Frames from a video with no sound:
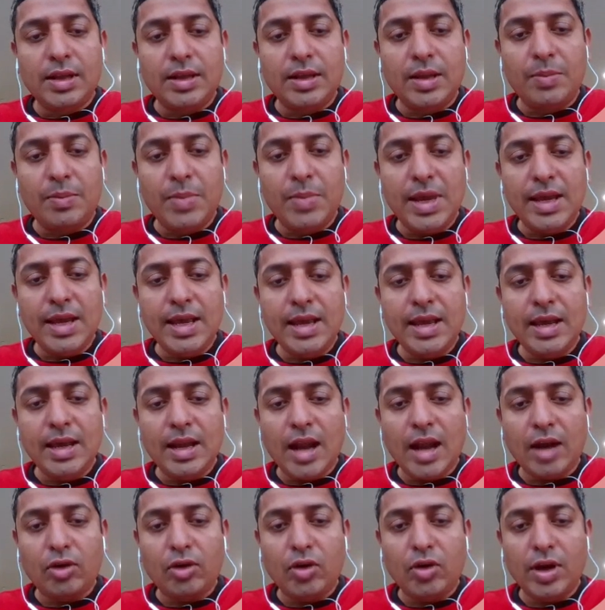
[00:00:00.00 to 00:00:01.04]
The Making
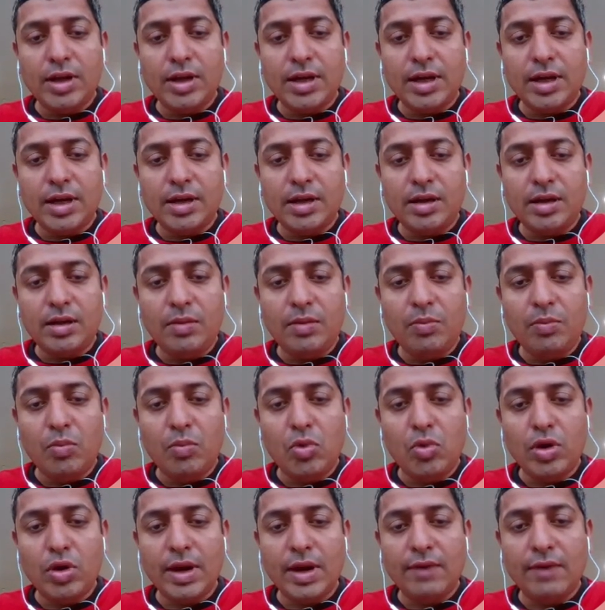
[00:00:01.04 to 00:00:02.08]
Electronic Data
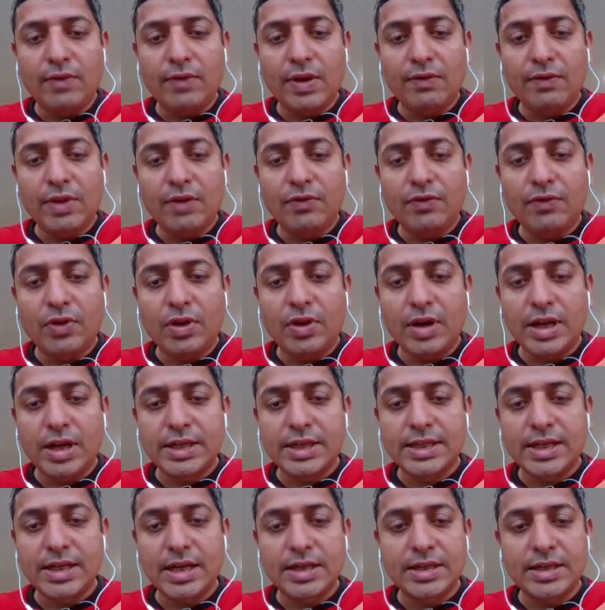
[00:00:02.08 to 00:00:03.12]
More Available for
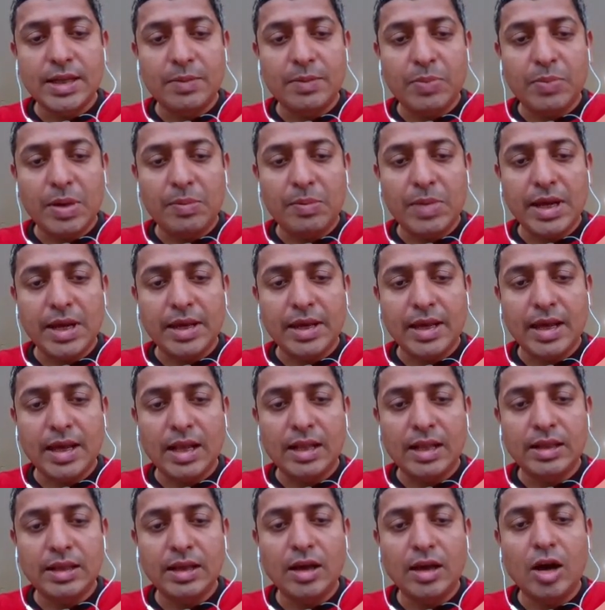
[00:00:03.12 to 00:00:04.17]
Research and Public
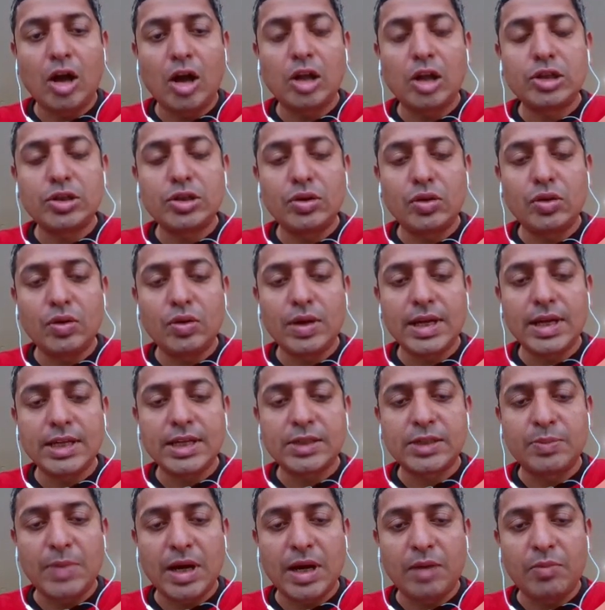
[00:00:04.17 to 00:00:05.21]
Health, also known
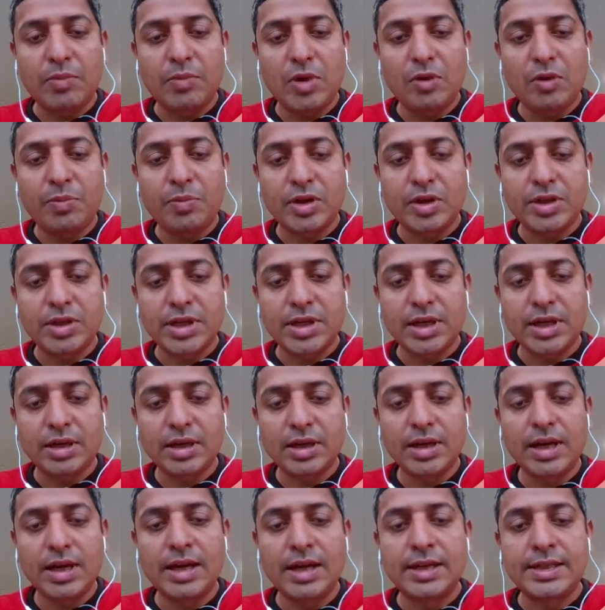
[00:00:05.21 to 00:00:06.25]
as MedMorph project.
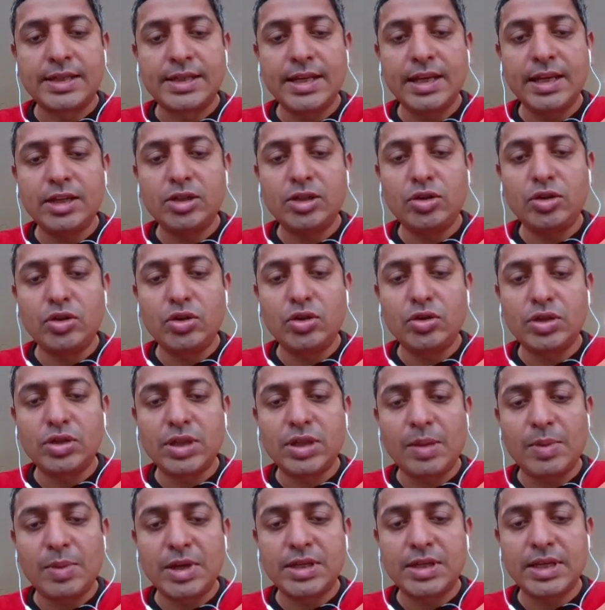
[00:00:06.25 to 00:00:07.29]
It seeks to
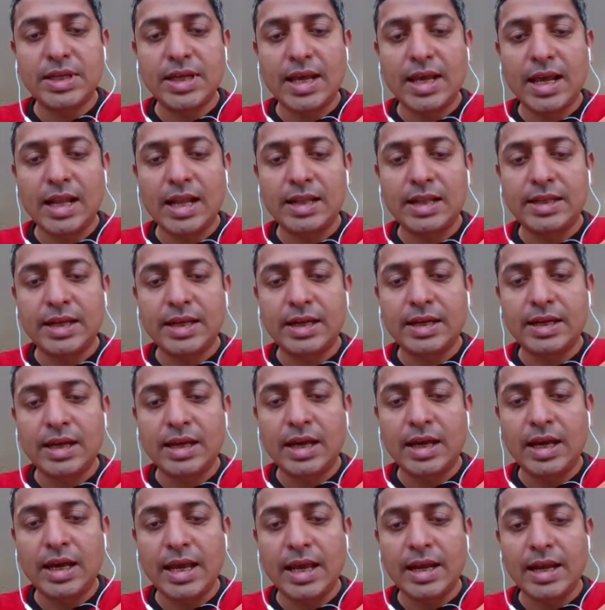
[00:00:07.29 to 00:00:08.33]
use emerging health
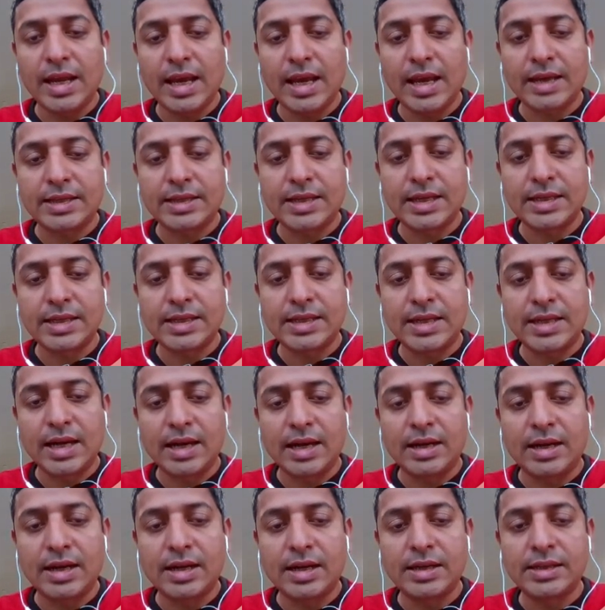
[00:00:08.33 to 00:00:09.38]
data and exchange
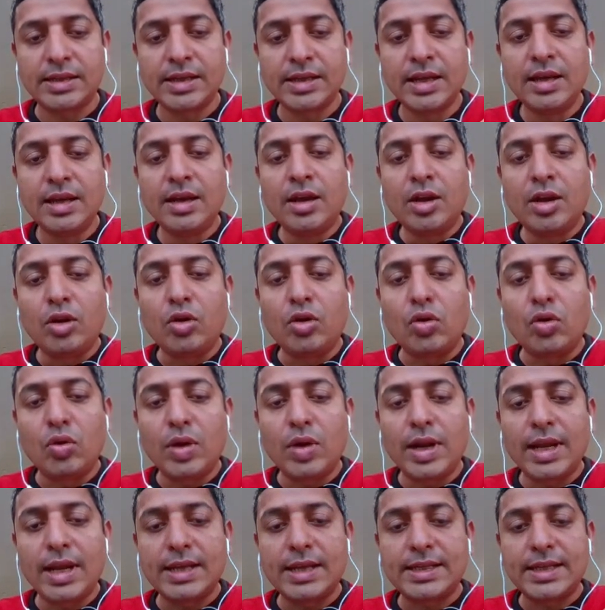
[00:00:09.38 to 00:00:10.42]
standards
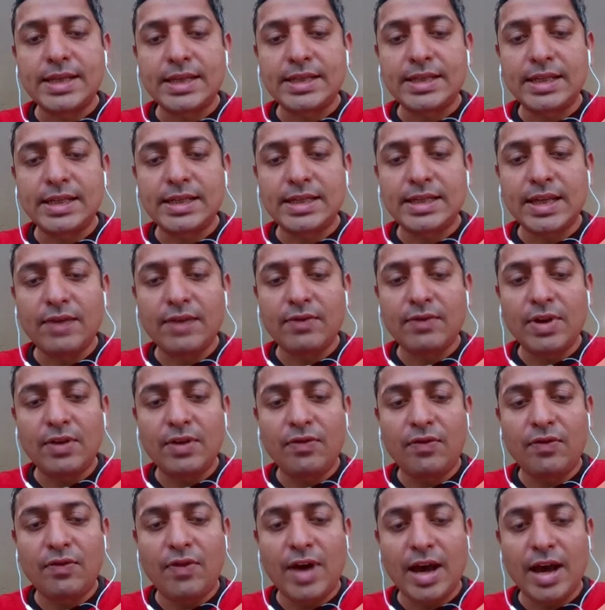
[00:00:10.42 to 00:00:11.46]
known as HL7
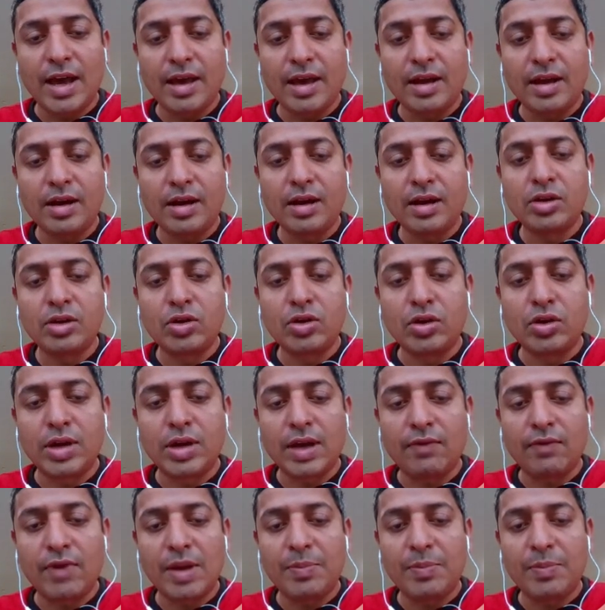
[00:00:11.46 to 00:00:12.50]
FHIR to
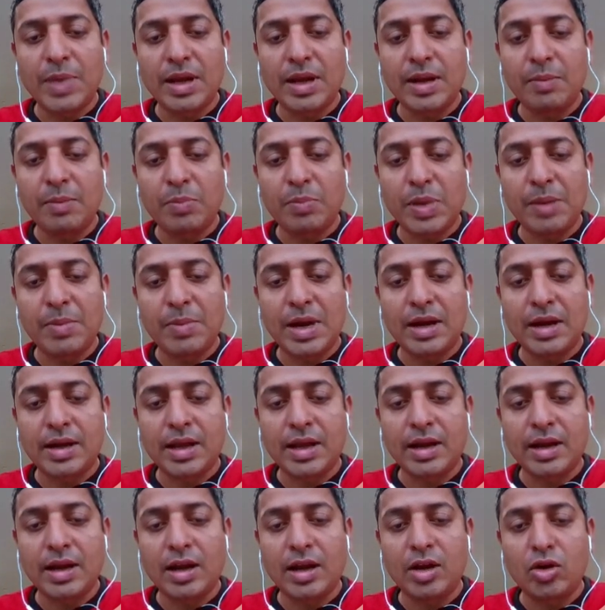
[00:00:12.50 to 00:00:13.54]
develop and implement
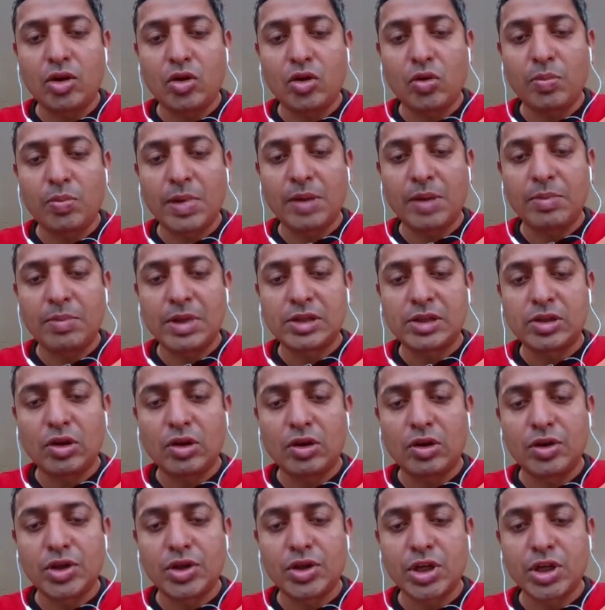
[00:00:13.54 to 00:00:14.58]
an interoperable
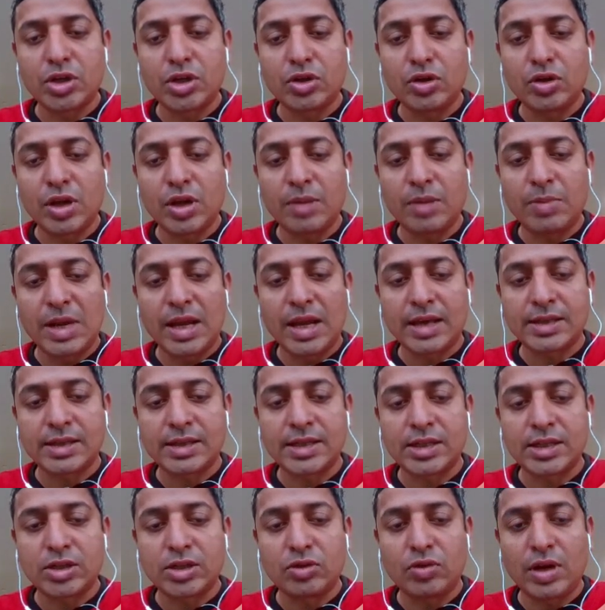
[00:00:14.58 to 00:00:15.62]
solution to enable
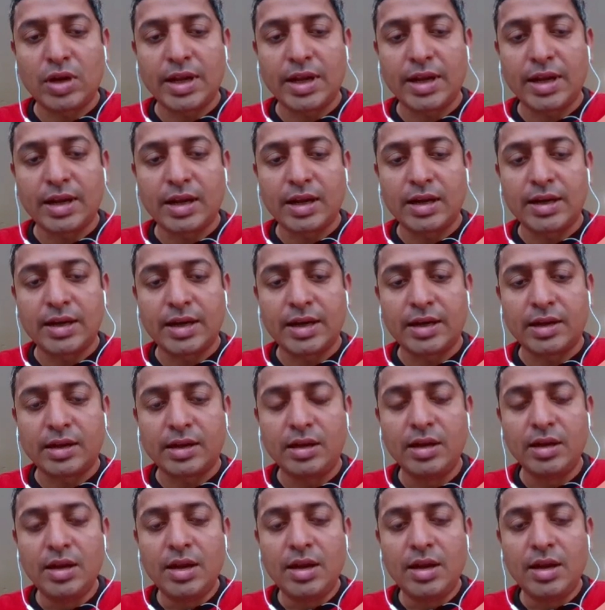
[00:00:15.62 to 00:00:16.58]
access to clinical data.